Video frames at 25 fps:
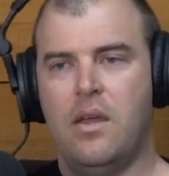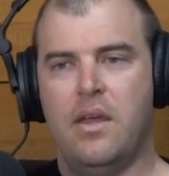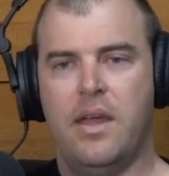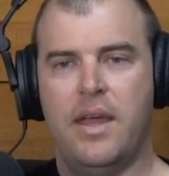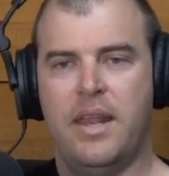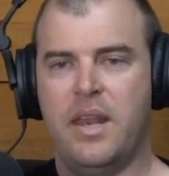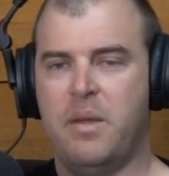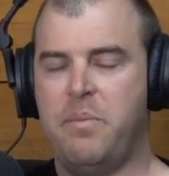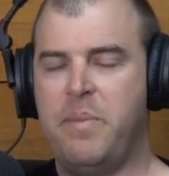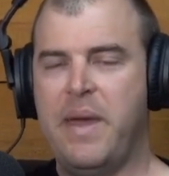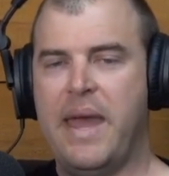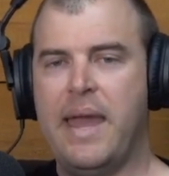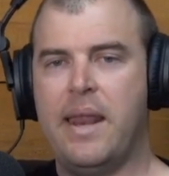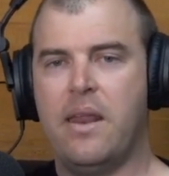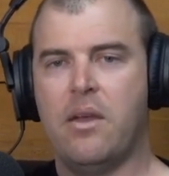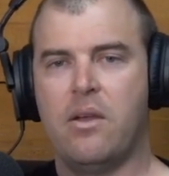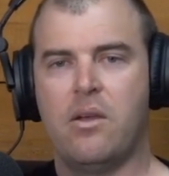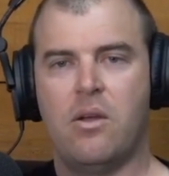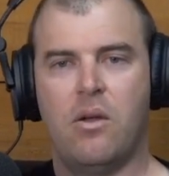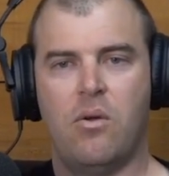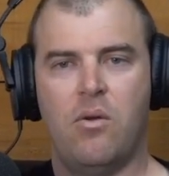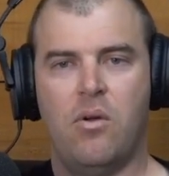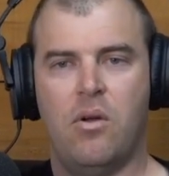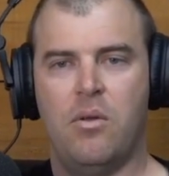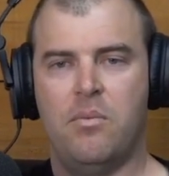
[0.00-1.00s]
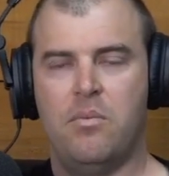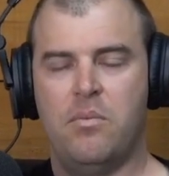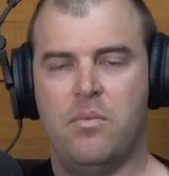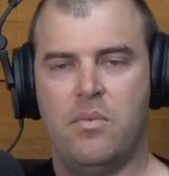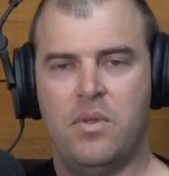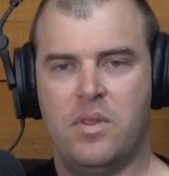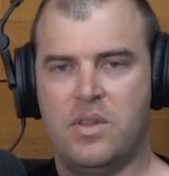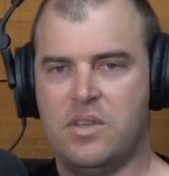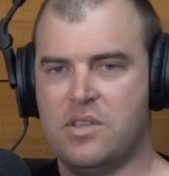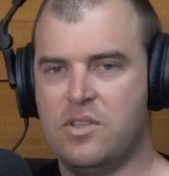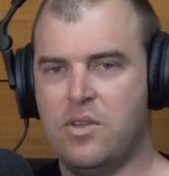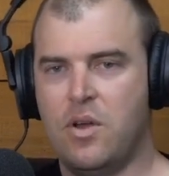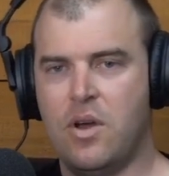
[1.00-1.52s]
in a paddock or on
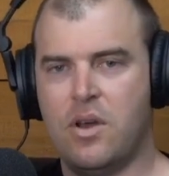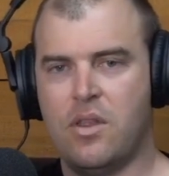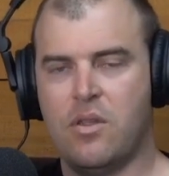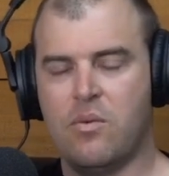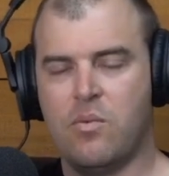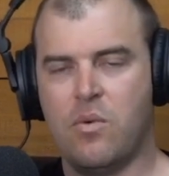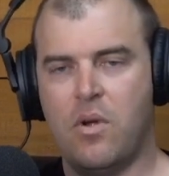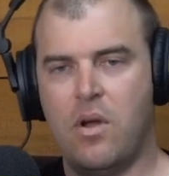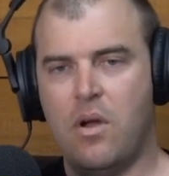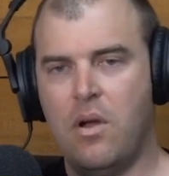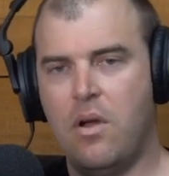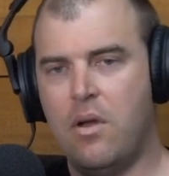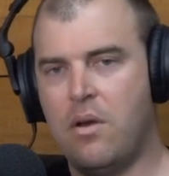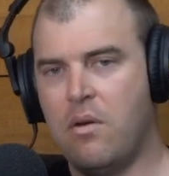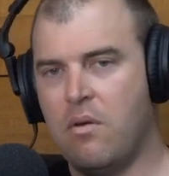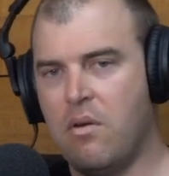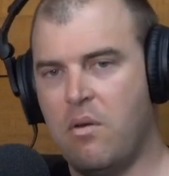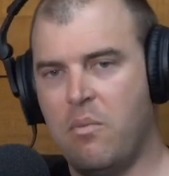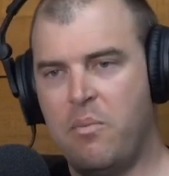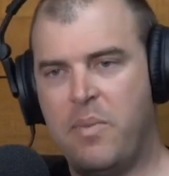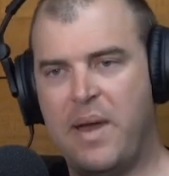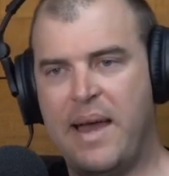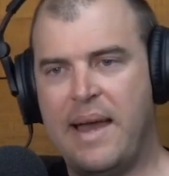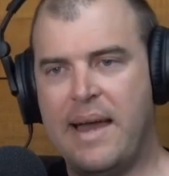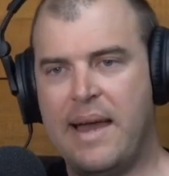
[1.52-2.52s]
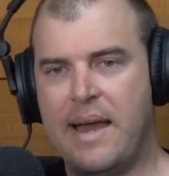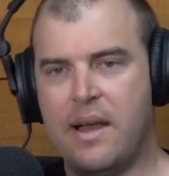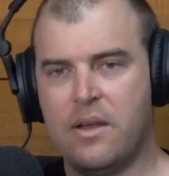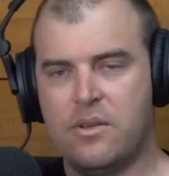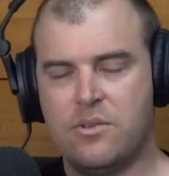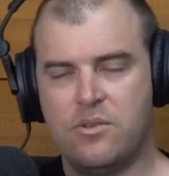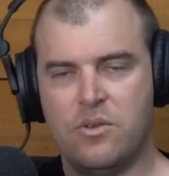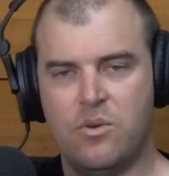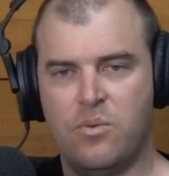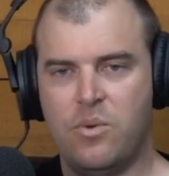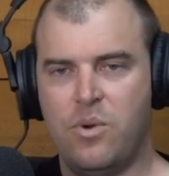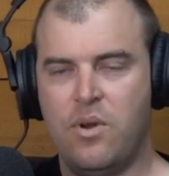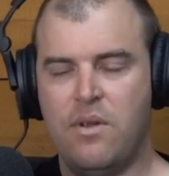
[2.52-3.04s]
the side of the road or on
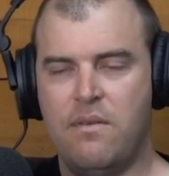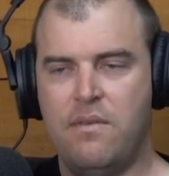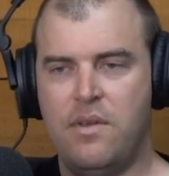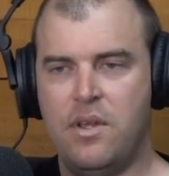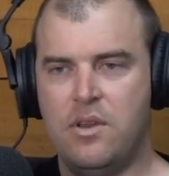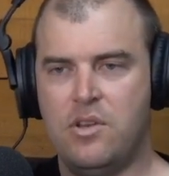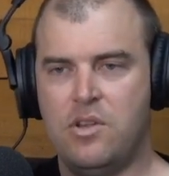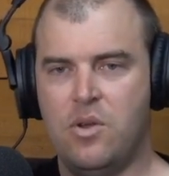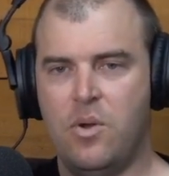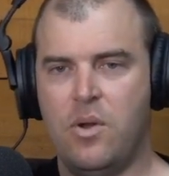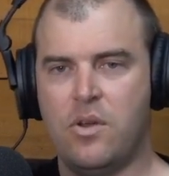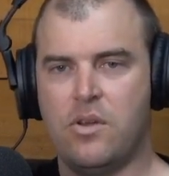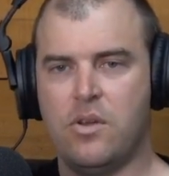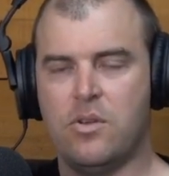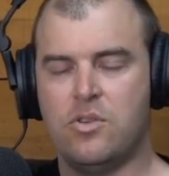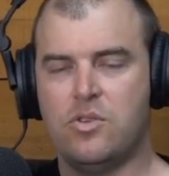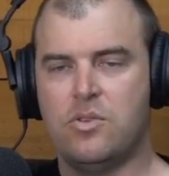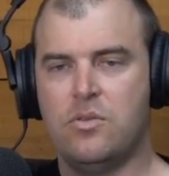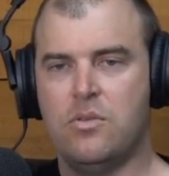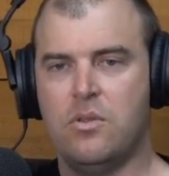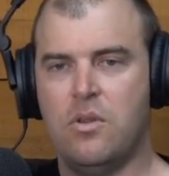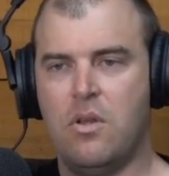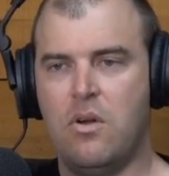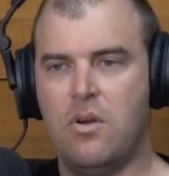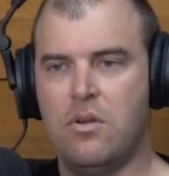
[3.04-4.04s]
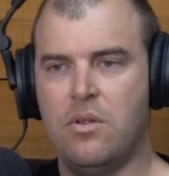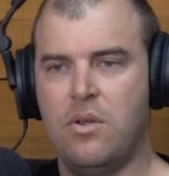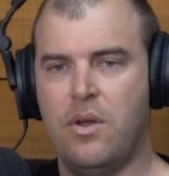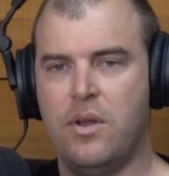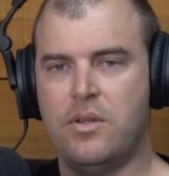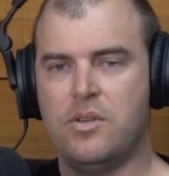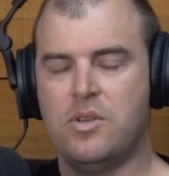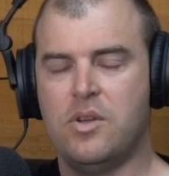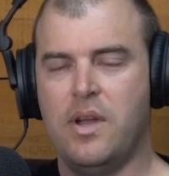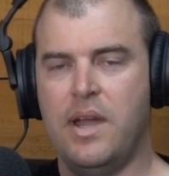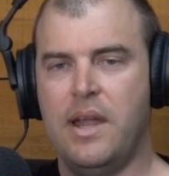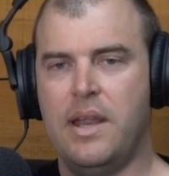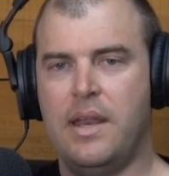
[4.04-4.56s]
parks or wherever you're doing your long
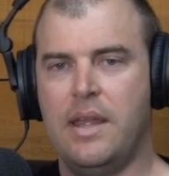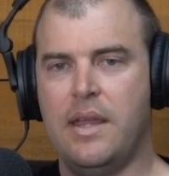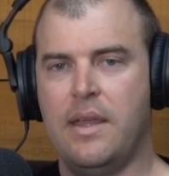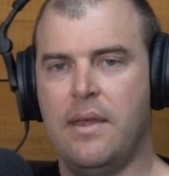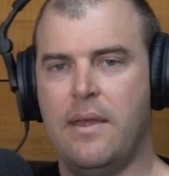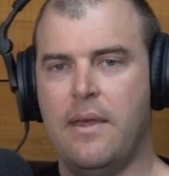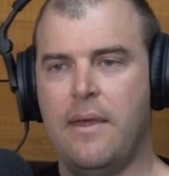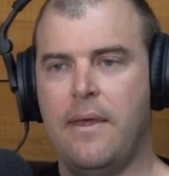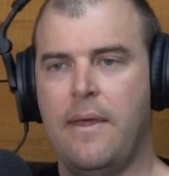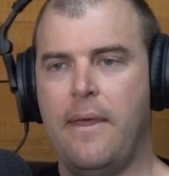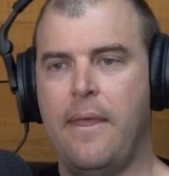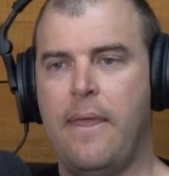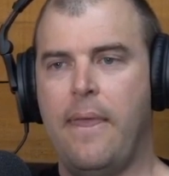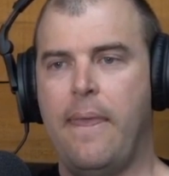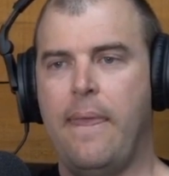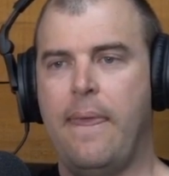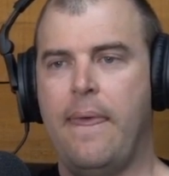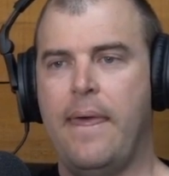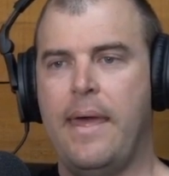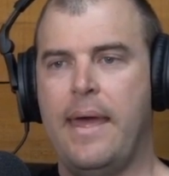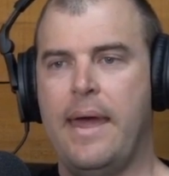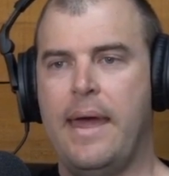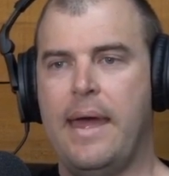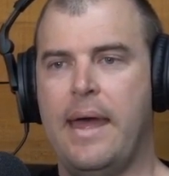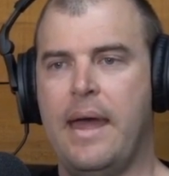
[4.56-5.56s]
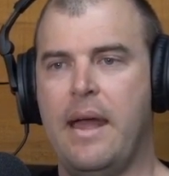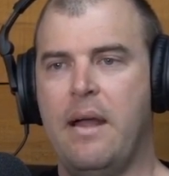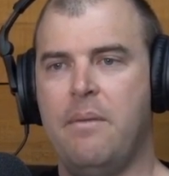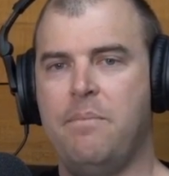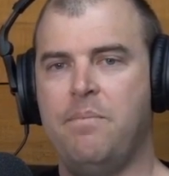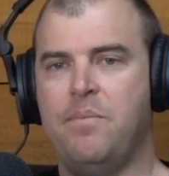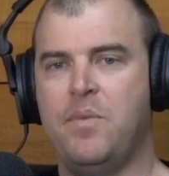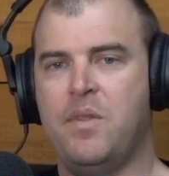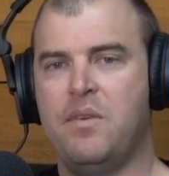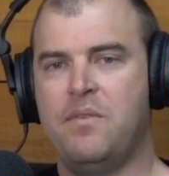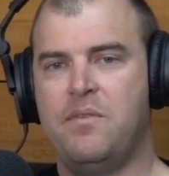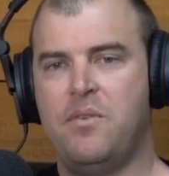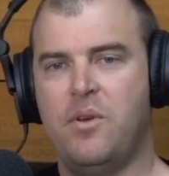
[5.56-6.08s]
line training,
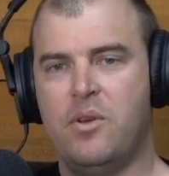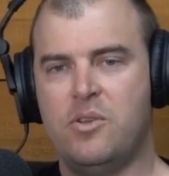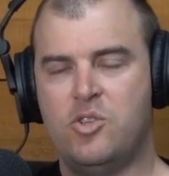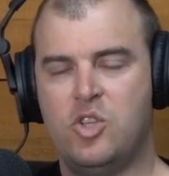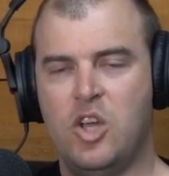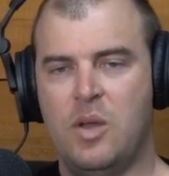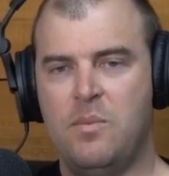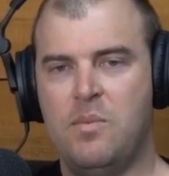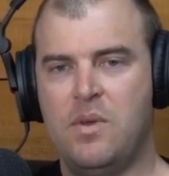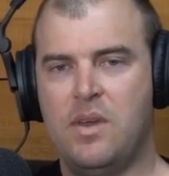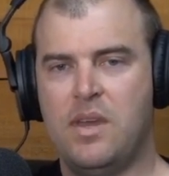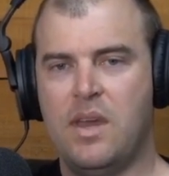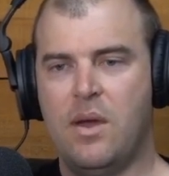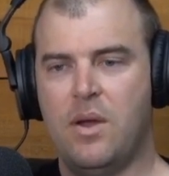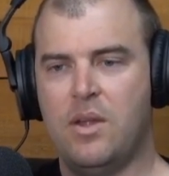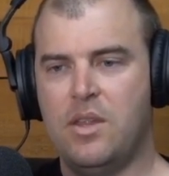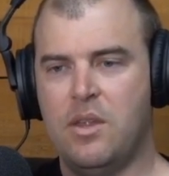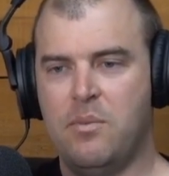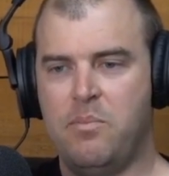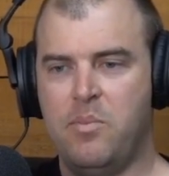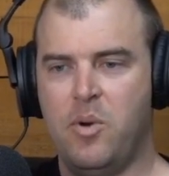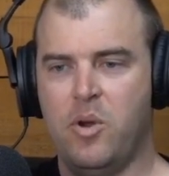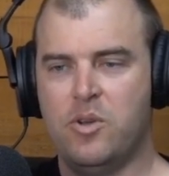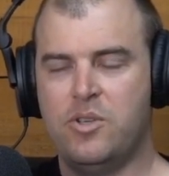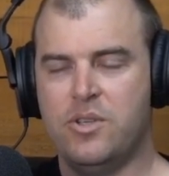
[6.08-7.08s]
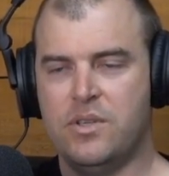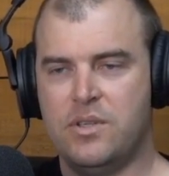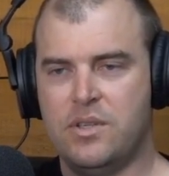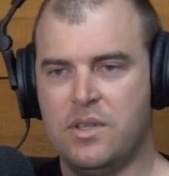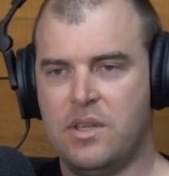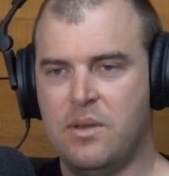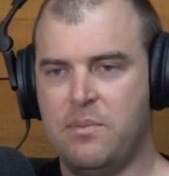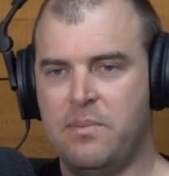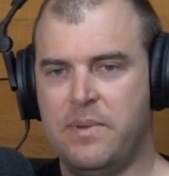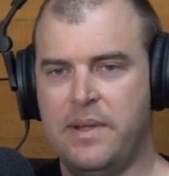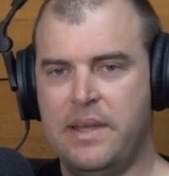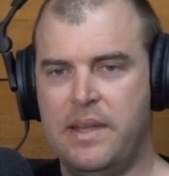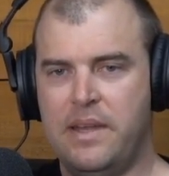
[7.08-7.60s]
the first time you go in the bush, it's a
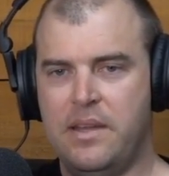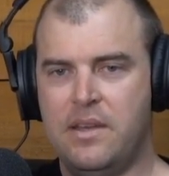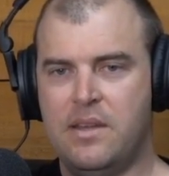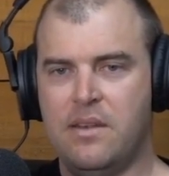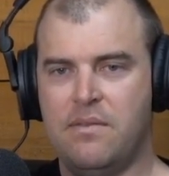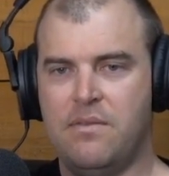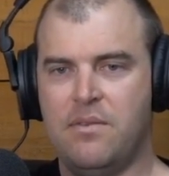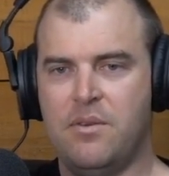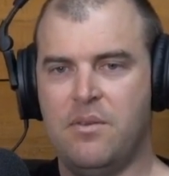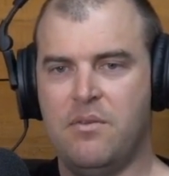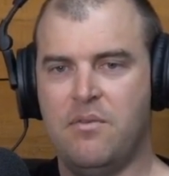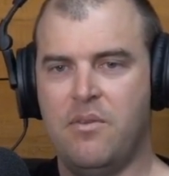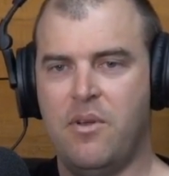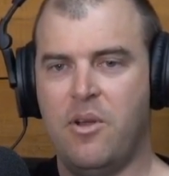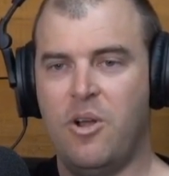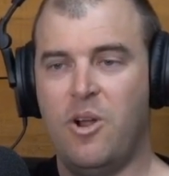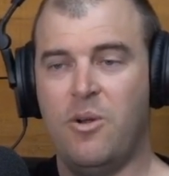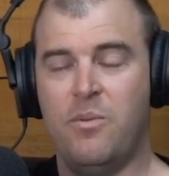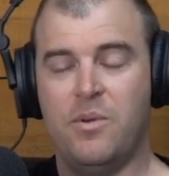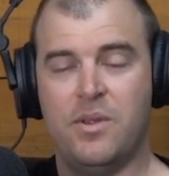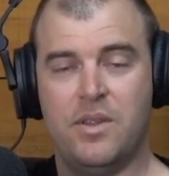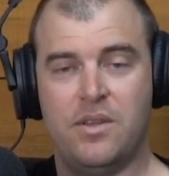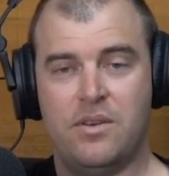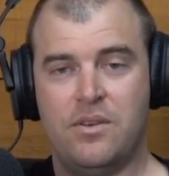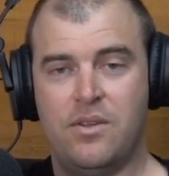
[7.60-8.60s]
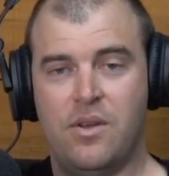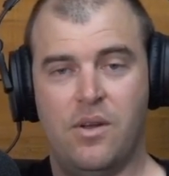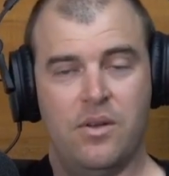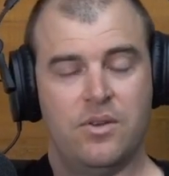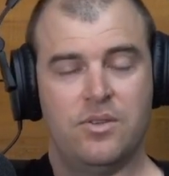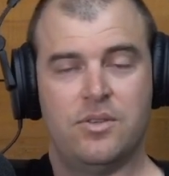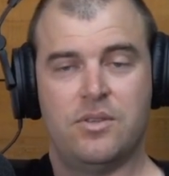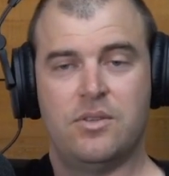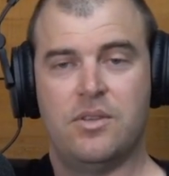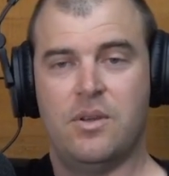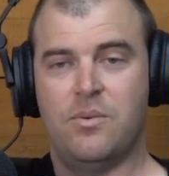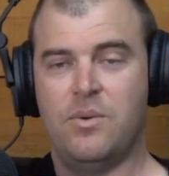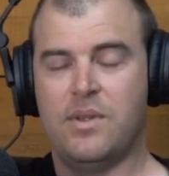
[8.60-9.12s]
completely different environment. The
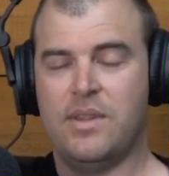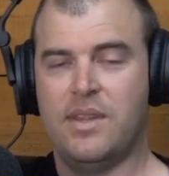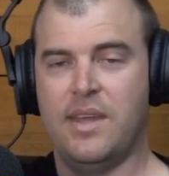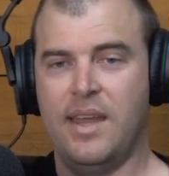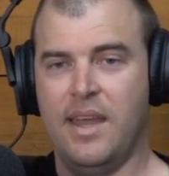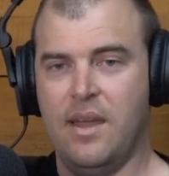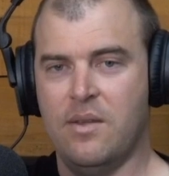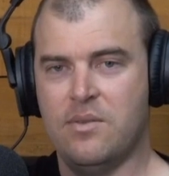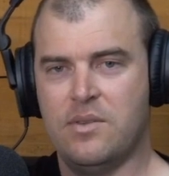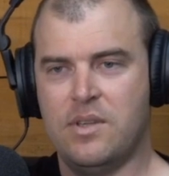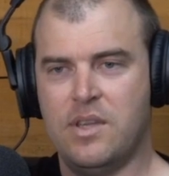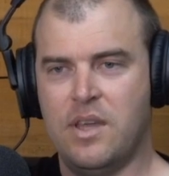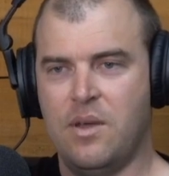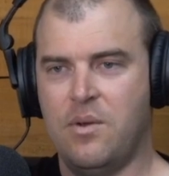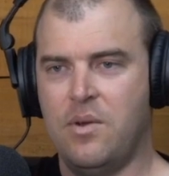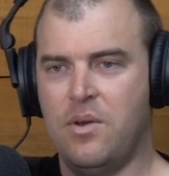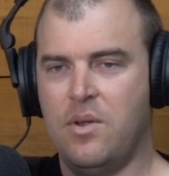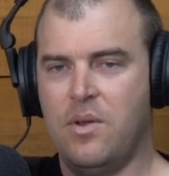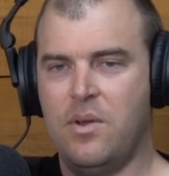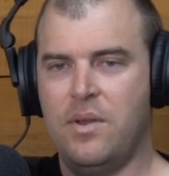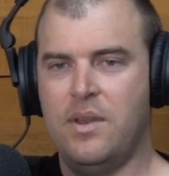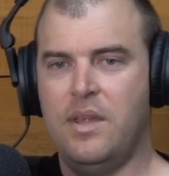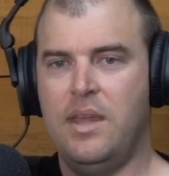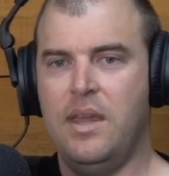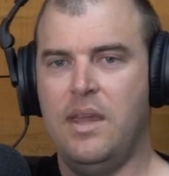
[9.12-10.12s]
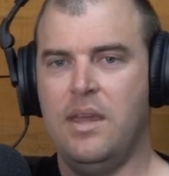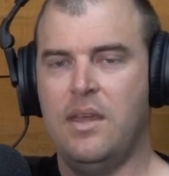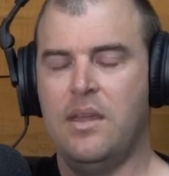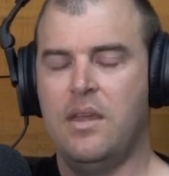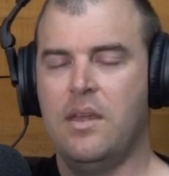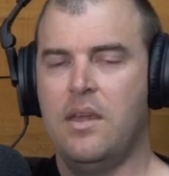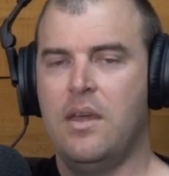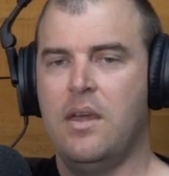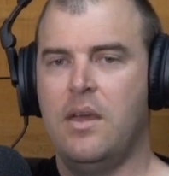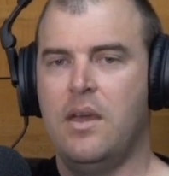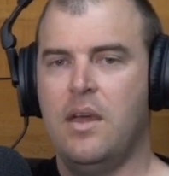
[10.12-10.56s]
dog's just like, what the hell's going on here?